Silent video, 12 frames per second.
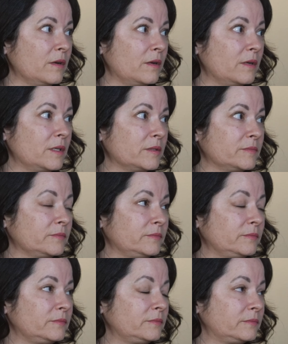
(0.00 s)

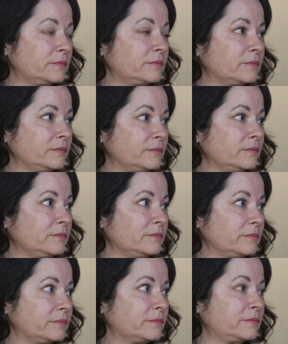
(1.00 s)

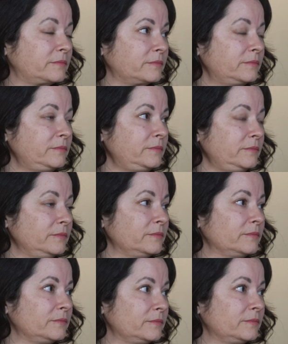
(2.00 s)

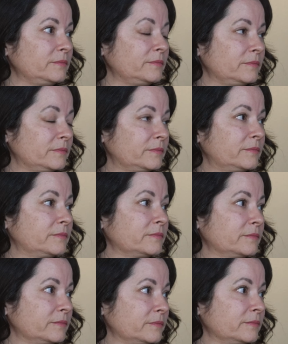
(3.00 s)

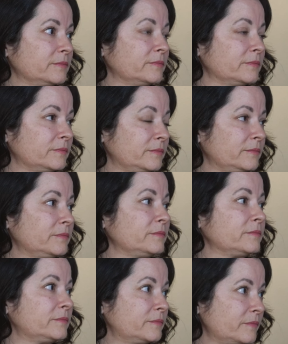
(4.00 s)

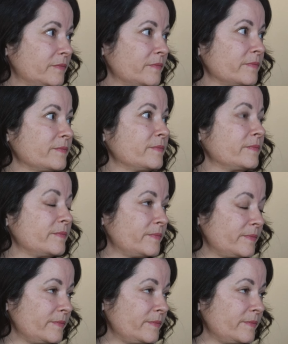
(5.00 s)
No words are spoken by the person on screen.